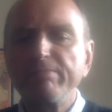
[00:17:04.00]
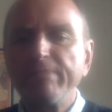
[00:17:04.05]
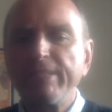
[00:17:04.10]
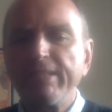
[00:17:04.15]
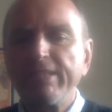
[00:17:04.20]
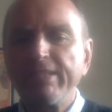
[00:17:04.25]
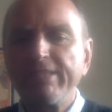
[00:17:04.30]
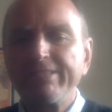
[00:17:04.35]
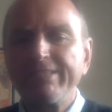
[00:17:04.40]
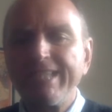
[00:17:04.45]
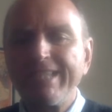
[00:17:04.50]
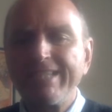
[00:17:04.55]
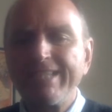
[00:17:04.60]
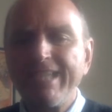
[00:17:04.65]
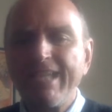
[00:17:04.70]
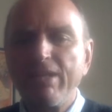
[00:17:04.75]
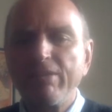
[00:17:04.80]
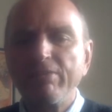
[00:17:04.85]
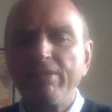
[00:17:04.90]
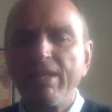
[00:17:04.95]
meekly sat
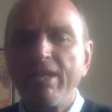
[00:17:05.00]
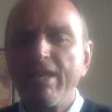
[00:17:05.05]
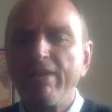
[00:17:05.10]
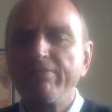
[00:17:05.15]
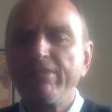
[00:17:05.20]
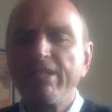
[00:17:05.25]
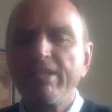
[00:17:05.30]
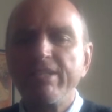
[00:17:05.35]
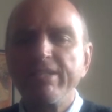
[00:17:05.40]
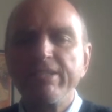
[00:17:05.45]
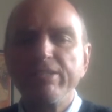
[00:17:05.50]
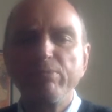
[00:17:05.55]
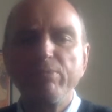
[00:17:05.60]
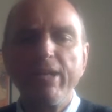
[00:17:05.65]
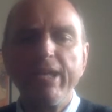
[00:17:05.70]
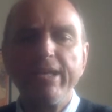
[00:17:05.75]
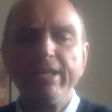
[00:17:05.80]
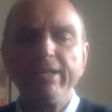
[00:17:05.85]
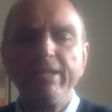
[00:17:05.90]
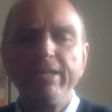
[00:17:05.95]
down, having cleared
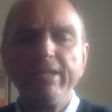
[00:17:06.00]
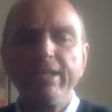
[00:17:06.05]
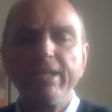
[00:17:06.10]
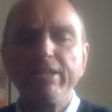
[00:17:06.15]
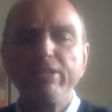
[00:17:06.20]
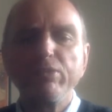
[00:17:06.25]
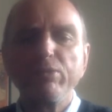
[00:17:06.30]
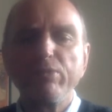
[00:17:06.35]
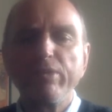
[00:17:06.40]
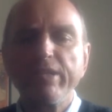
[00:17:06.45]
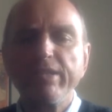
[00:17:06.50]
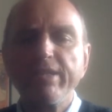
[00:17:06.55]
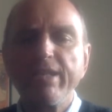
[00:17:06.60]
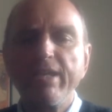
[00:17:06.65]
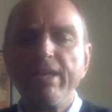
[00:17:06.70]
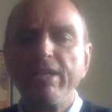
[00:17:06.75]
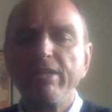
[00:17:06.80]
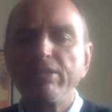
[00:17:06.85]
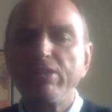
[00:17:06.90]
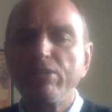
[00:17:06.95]
away, ignoring
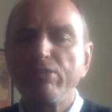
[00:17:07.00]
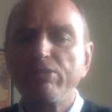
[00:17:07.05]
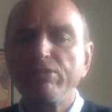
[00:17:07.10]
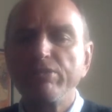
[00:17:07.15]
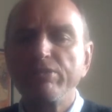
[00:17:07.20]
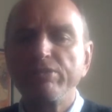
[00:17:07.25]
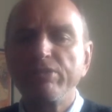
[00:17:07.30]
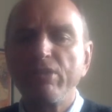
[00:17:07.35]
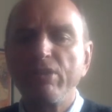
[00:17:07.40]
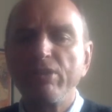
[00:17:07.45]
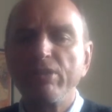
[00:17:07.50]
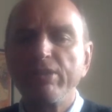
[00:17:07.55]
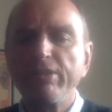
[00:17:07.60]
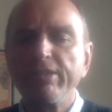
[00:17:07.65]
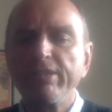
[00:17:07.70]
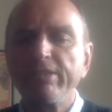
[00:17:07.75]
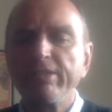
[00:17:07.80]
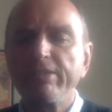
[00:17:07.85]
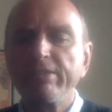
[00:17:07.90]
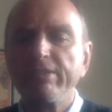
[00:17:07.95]
their unconscious colleague.
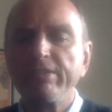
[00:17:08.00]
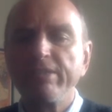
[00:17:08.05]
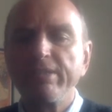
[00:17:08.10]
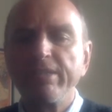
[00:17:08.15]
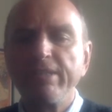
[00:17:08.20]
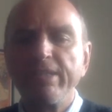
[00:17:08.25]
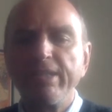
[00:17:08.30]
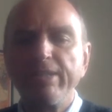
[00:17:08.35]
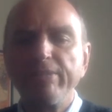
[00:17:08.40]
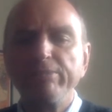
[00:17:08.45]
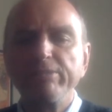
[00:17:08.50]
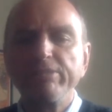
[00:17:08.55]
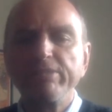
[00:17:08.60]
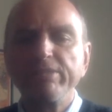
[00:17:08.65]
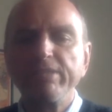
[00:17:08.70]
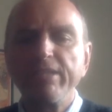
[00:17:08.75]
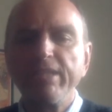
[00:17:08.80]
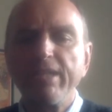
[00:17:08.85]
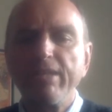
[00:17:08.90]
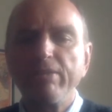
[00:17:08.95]
He was
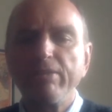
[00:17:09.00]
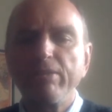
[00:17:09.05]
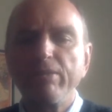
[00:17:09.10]
still out